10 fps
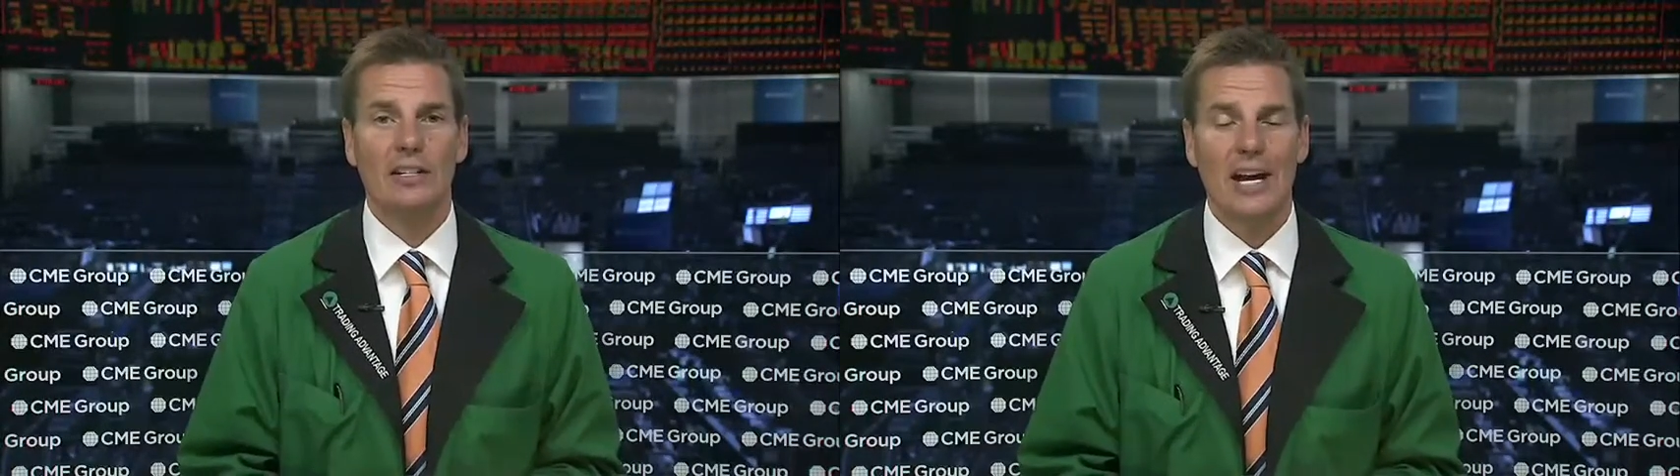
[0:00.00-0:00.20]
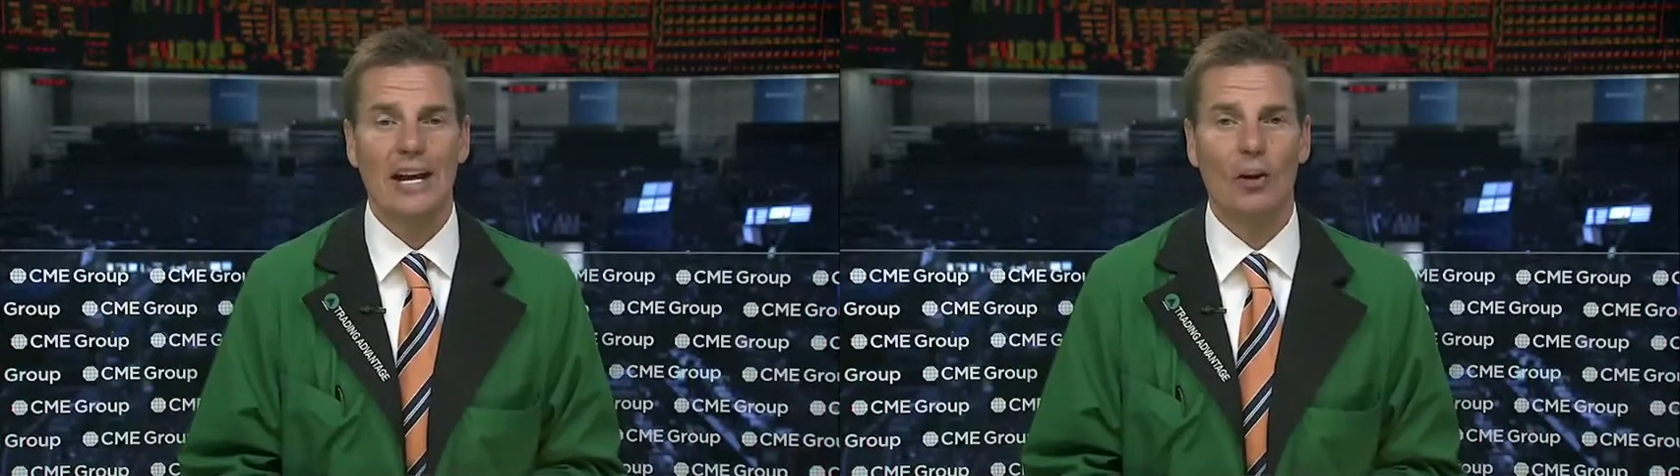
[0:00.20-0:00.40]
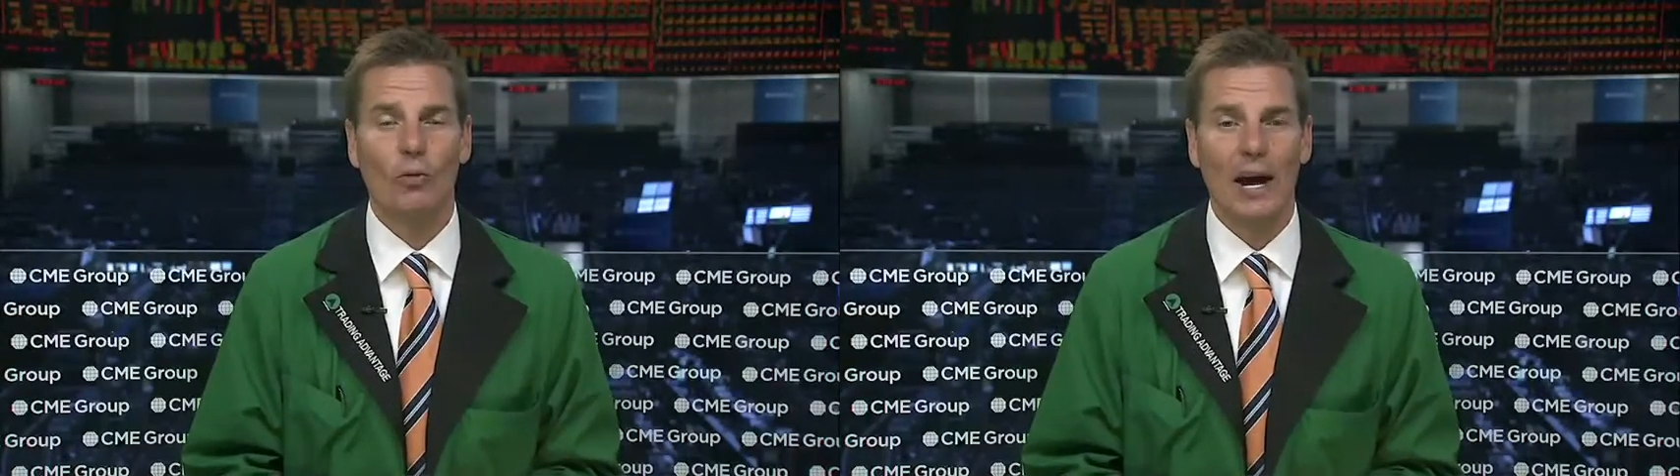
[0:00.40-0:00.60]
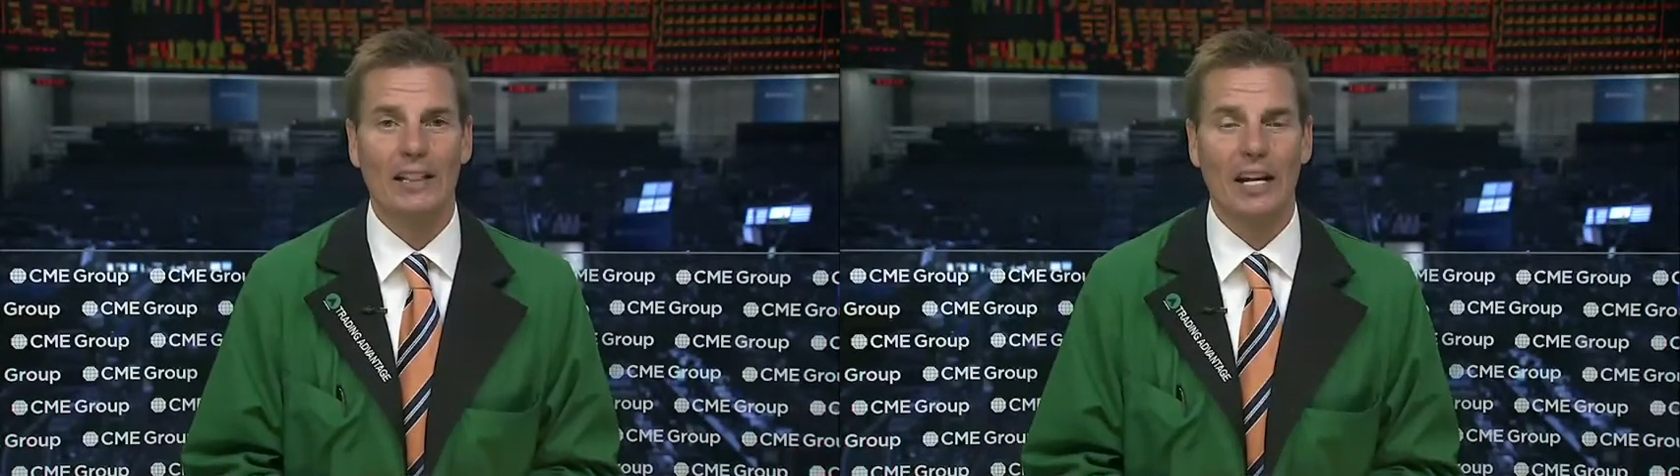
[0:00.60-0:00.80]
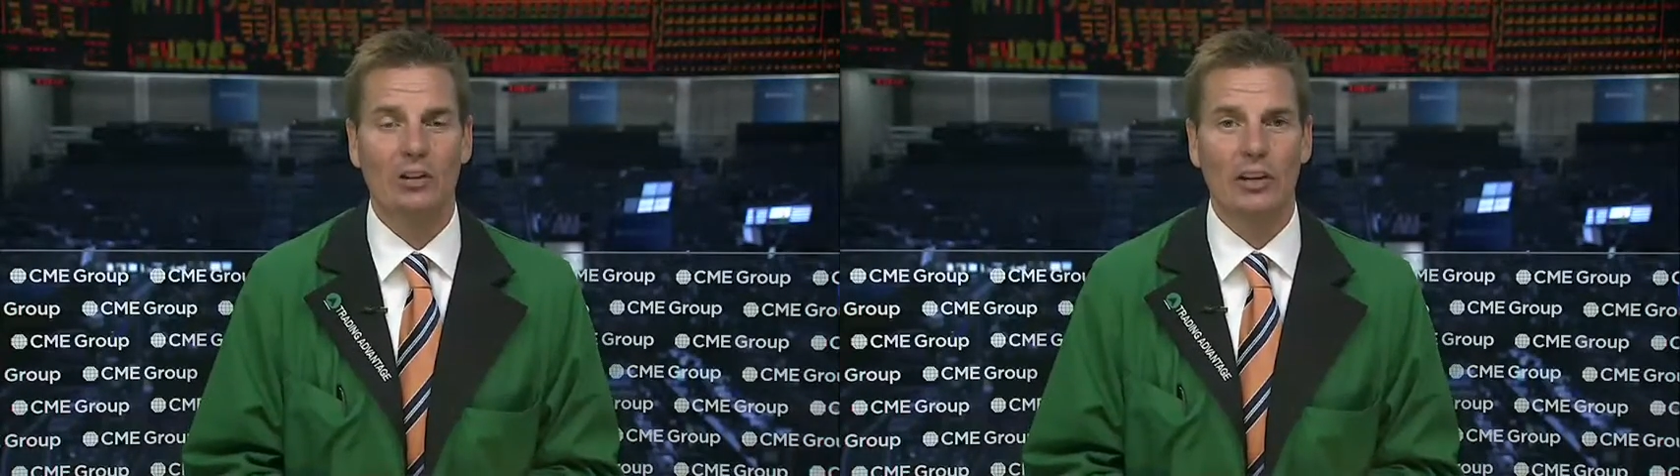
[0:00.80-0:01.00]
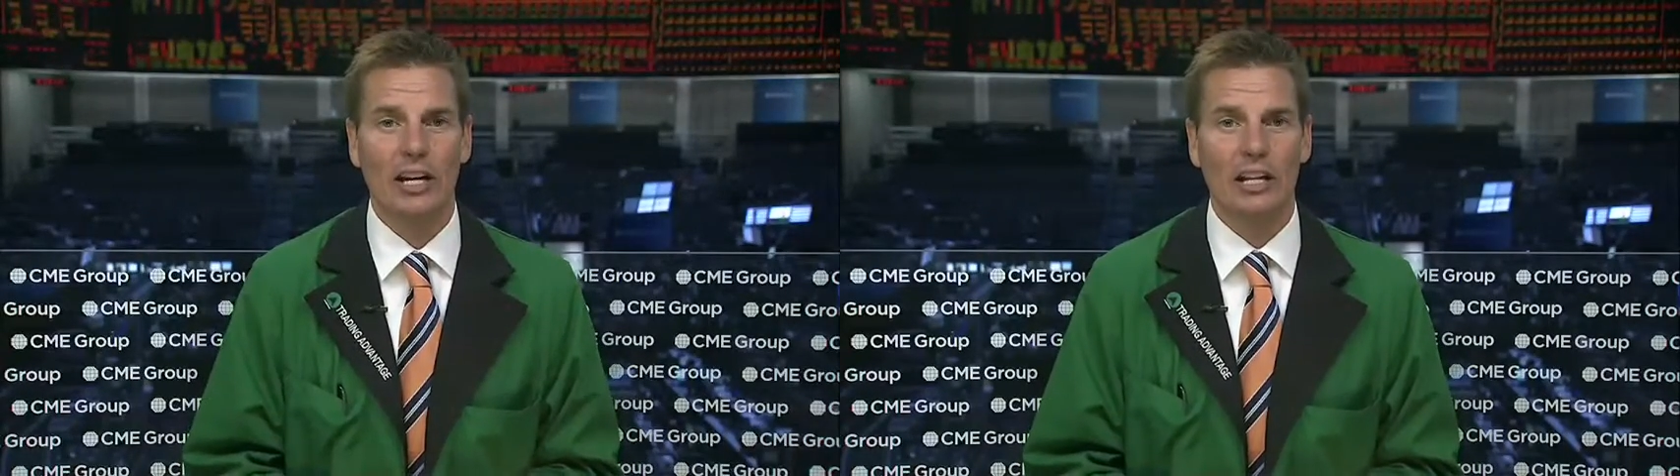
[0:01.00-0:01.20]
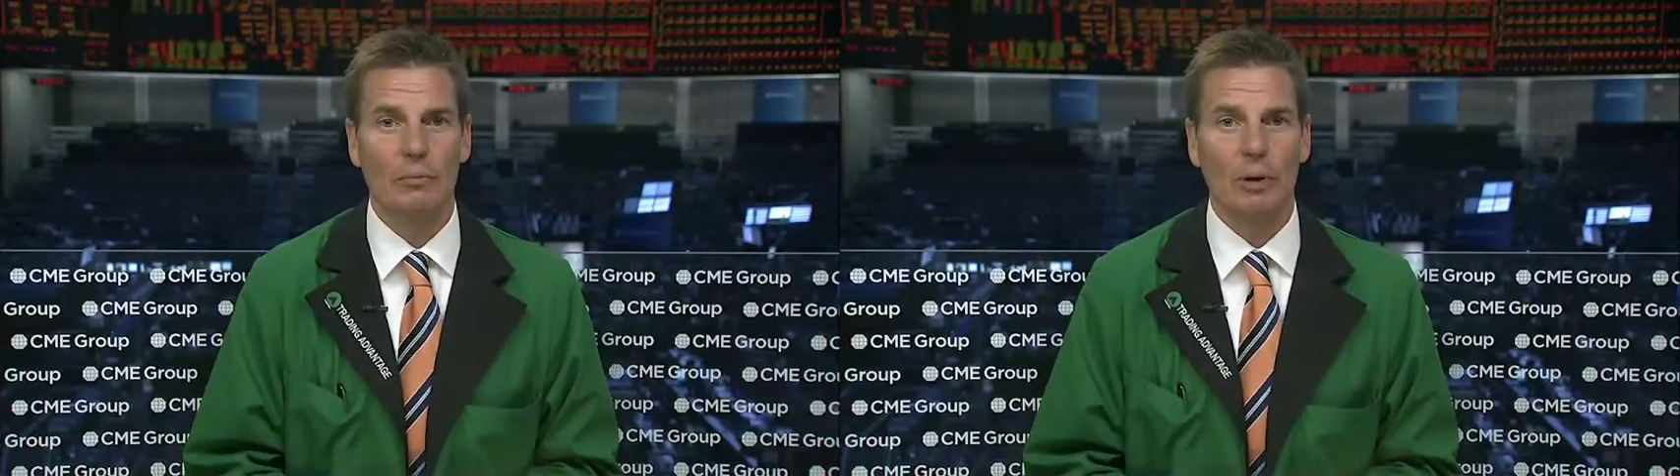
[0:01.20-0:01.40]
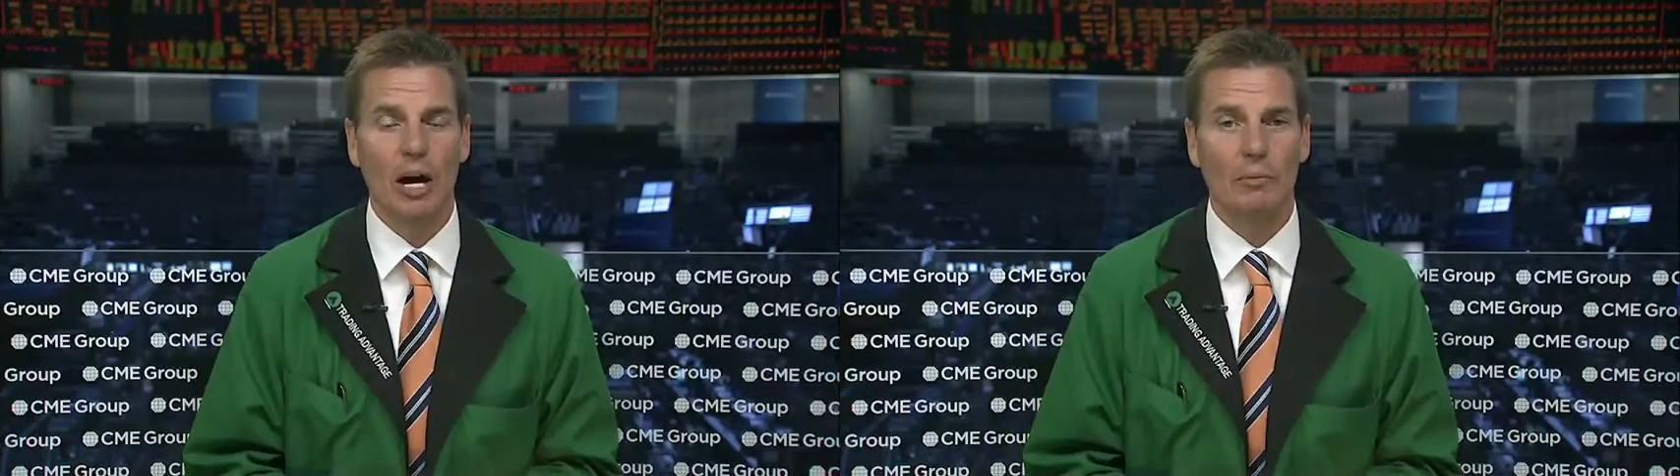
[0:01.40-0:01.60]
tale right there, looking at the
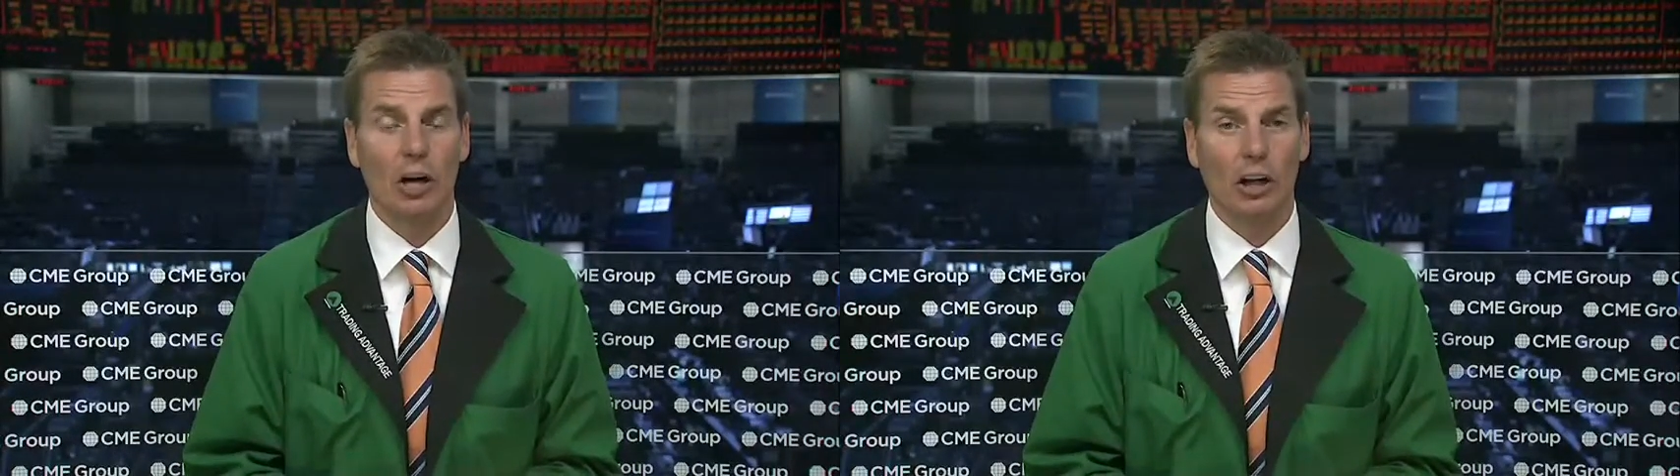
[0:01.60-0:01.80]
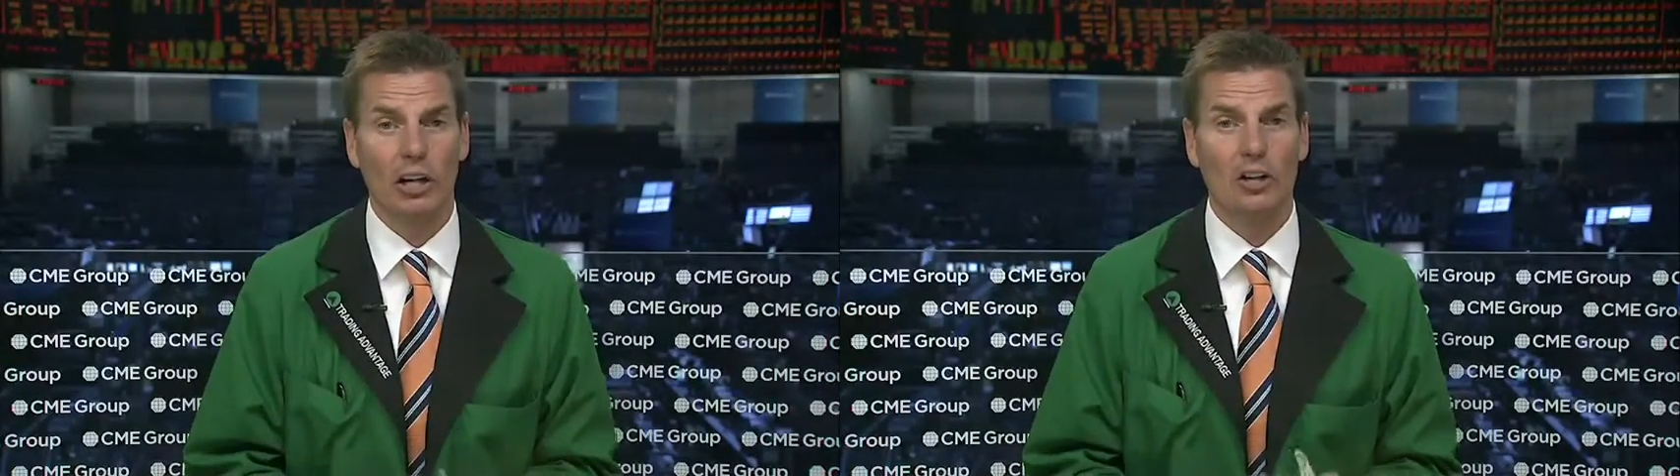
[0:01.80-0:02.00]
bond market,